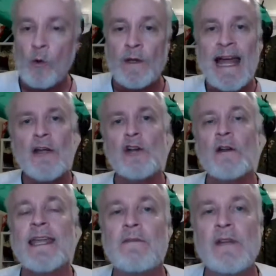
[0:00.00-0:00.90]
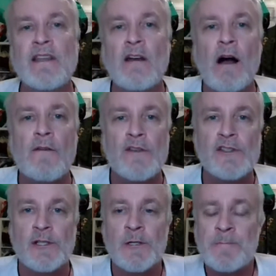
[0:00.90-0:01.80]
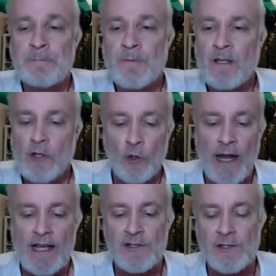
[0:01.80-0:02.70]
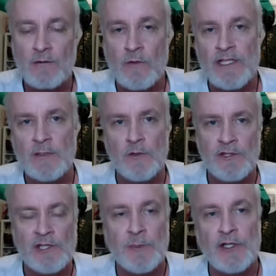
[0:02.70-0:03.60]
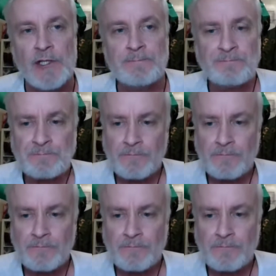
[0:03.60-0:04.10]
well, now you're giving the officer who has reasonable suspicion